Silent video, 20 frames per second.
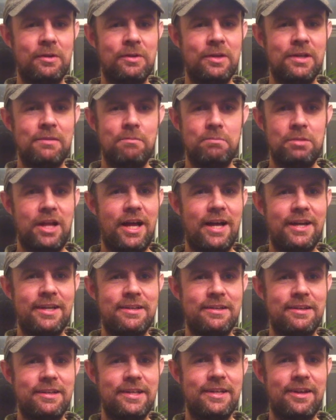you know,
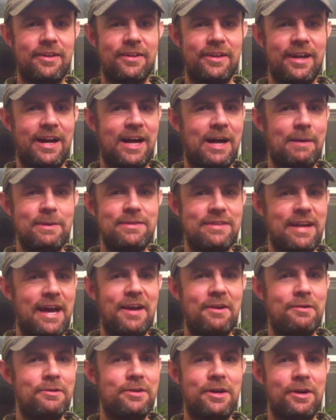block and delete all the
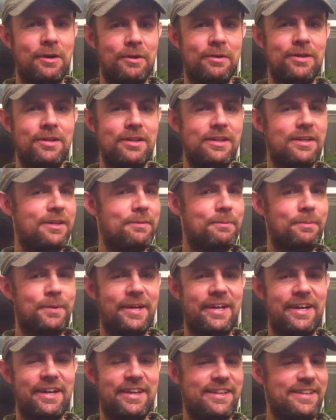comments. I don't know,
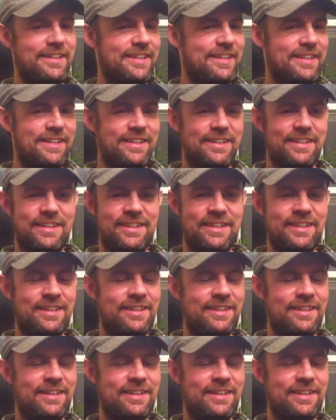but